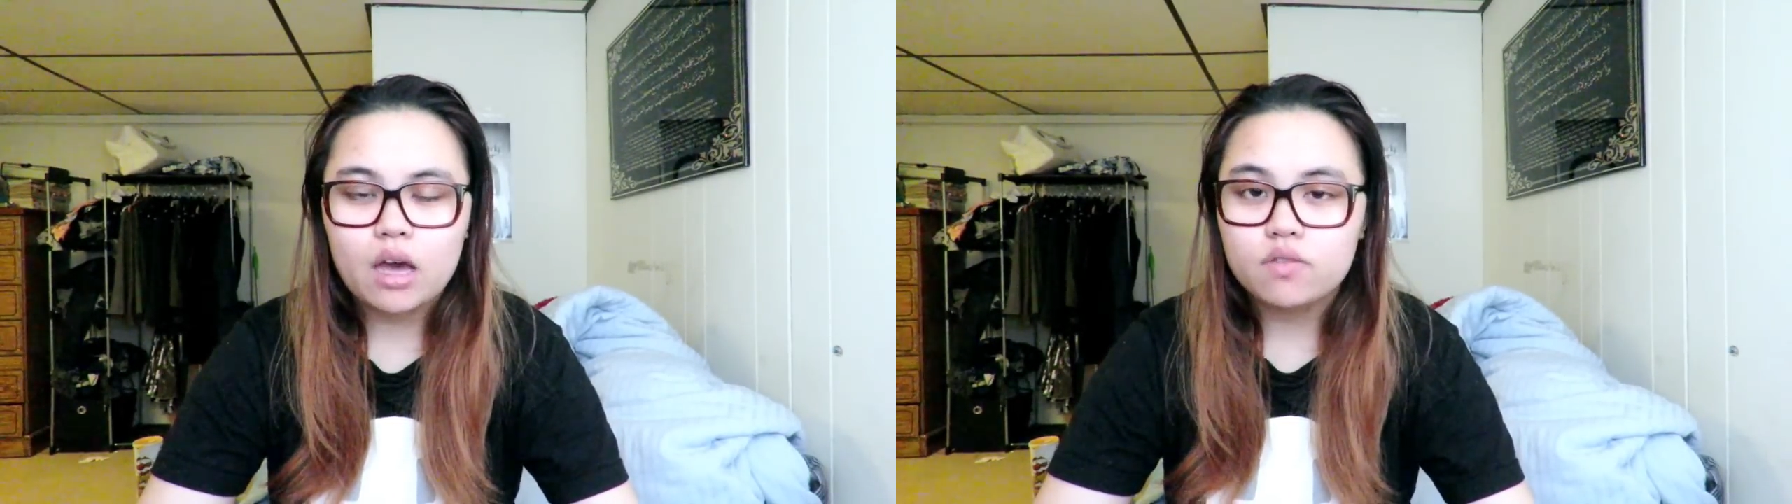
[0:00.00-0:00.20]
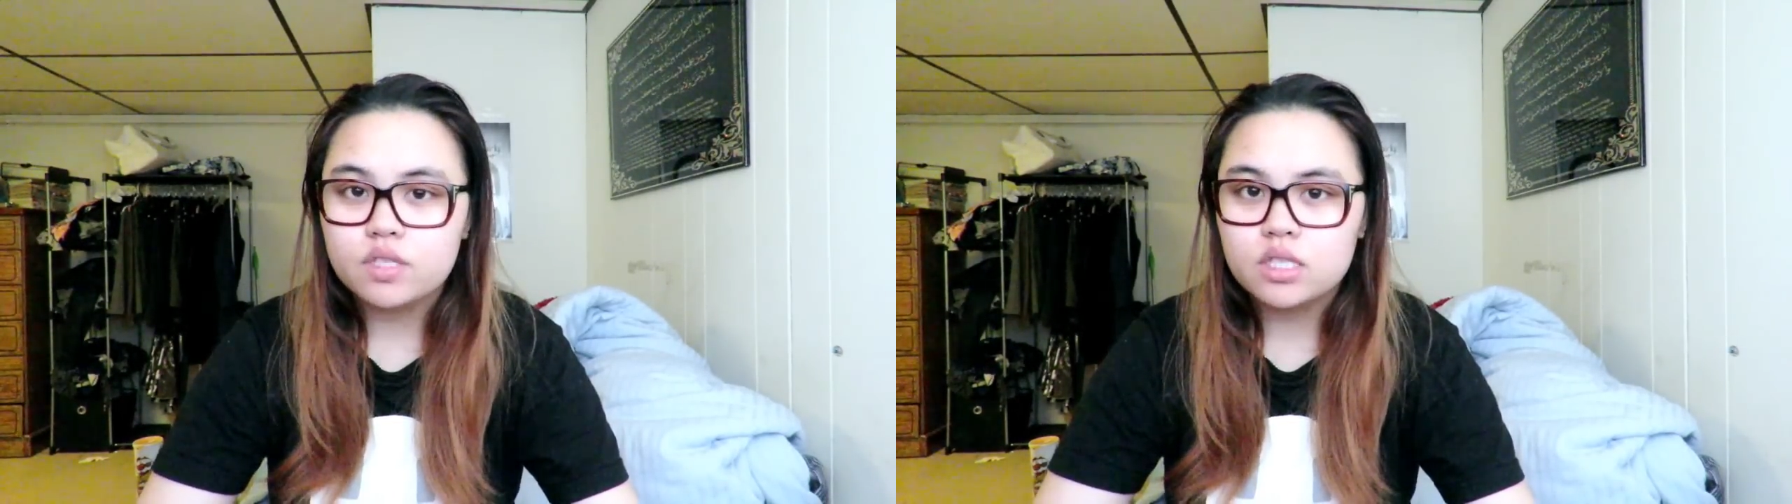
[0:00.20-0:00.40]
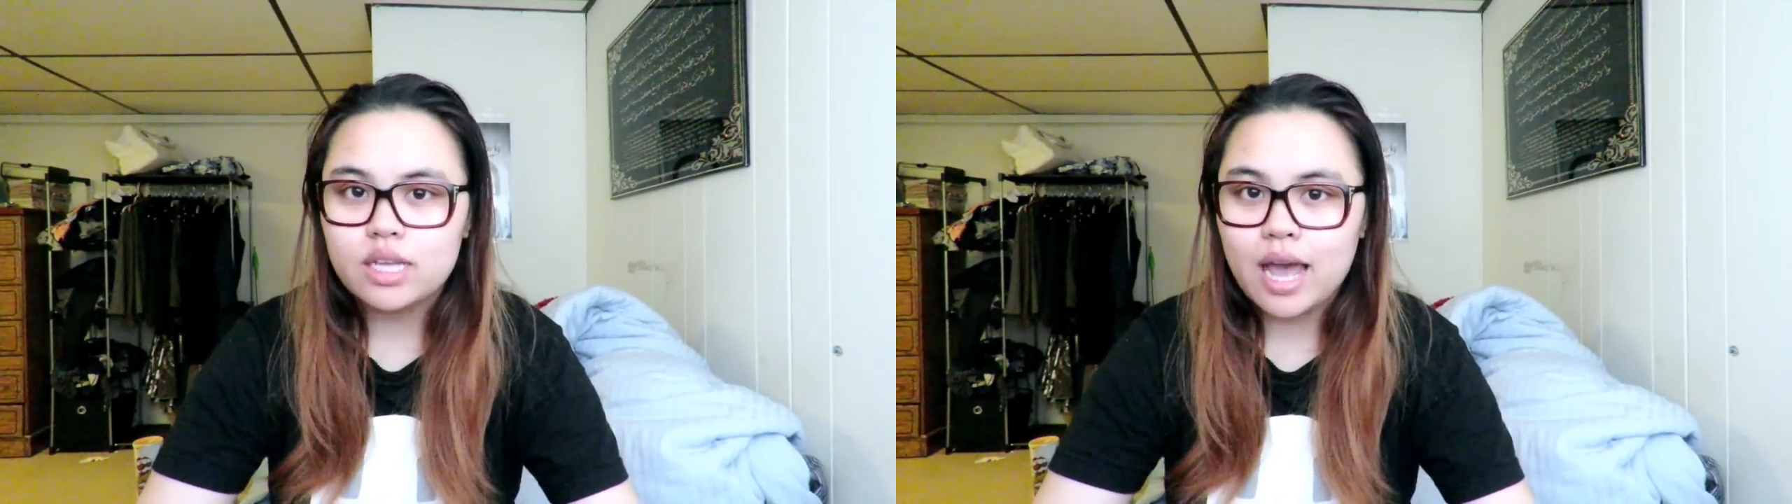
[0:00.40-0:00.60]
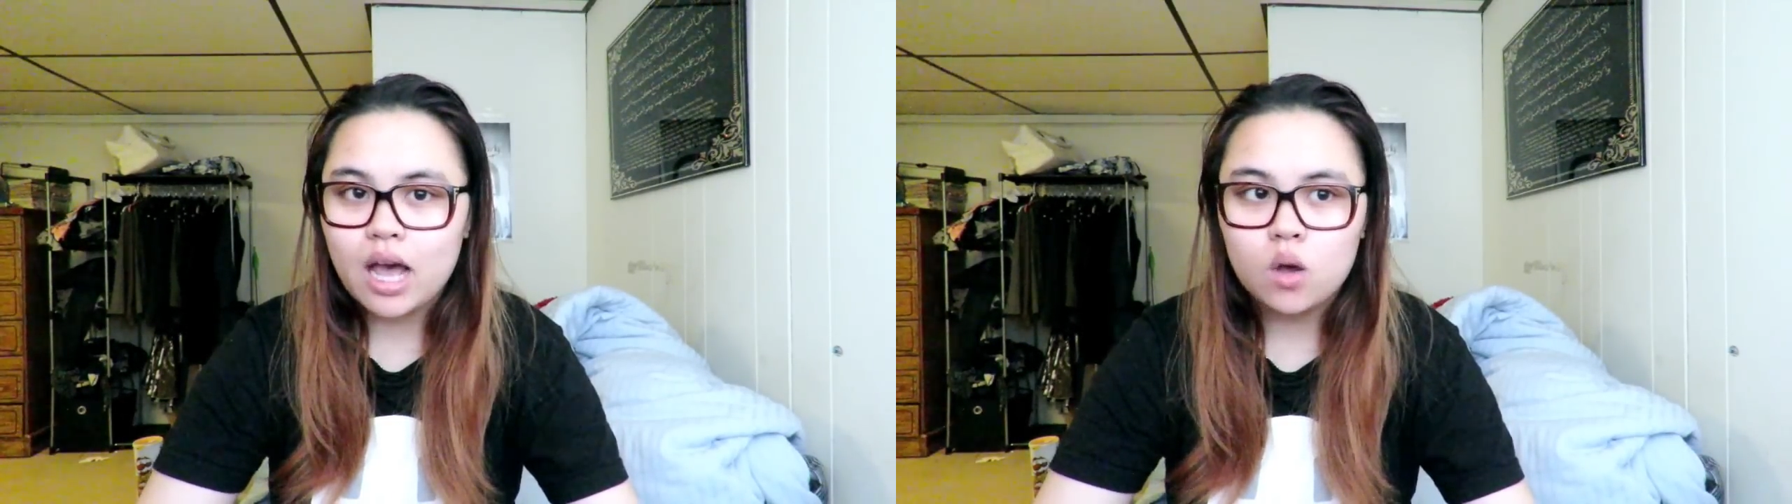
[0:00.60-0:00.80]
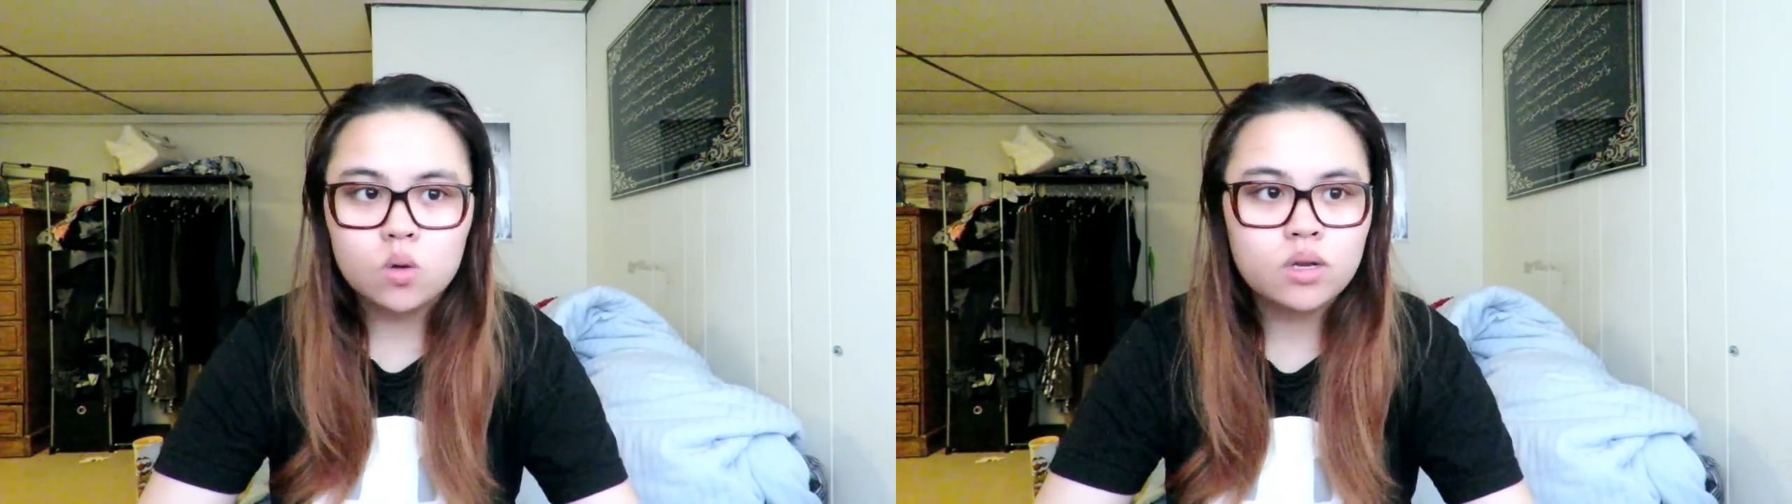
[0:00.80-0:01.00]
out of
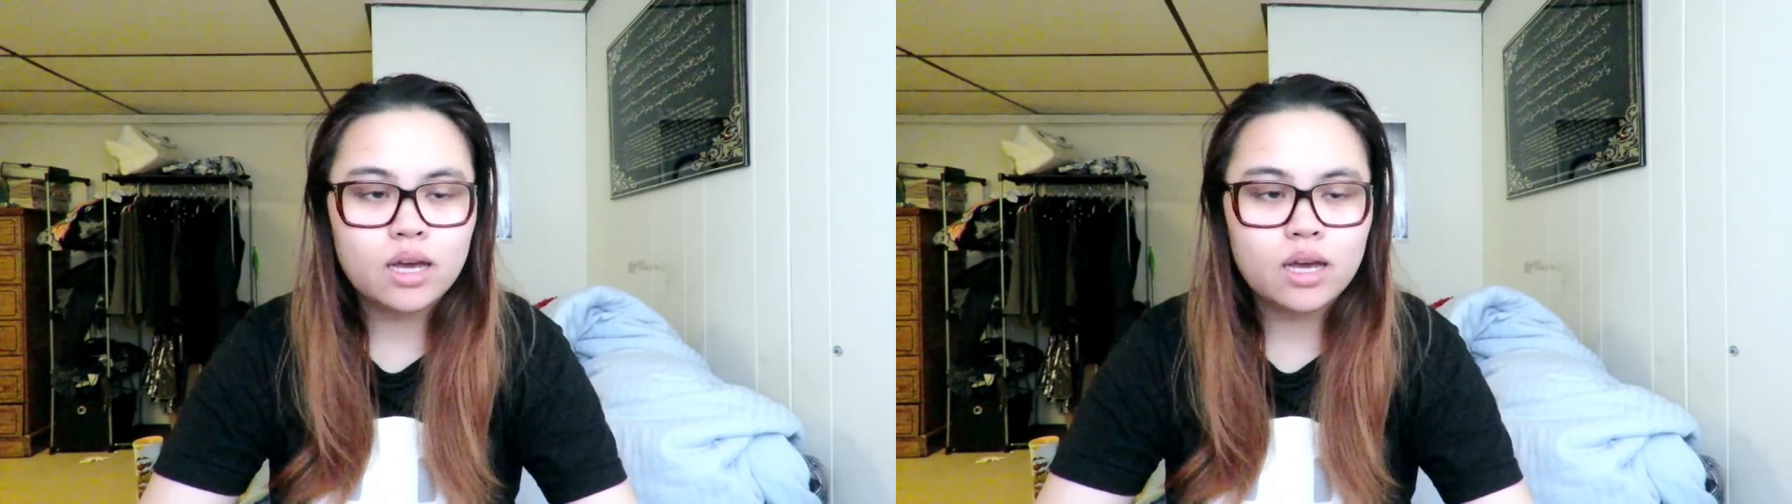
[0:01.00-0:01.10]
town,